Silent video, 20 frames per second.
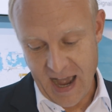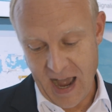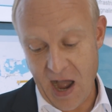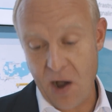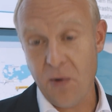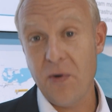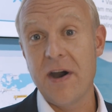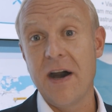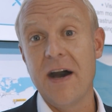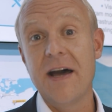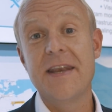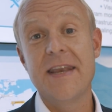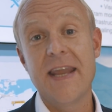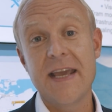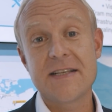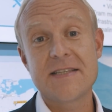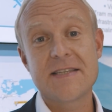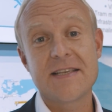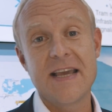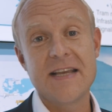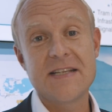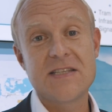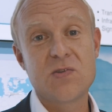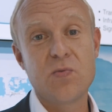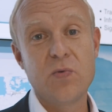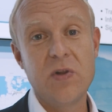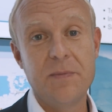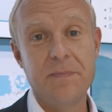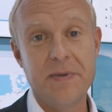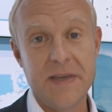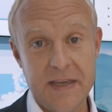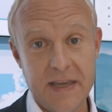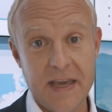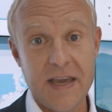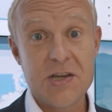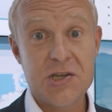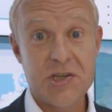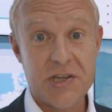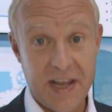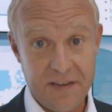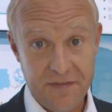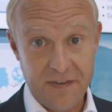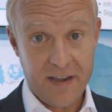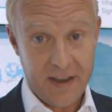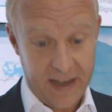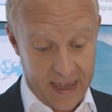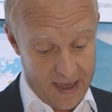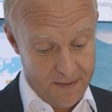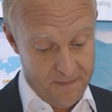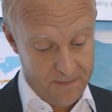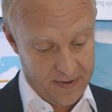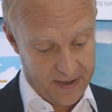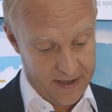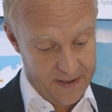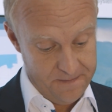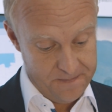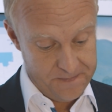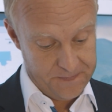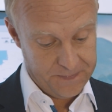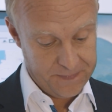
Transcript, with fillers: Our next guest will be Stefan Kemper,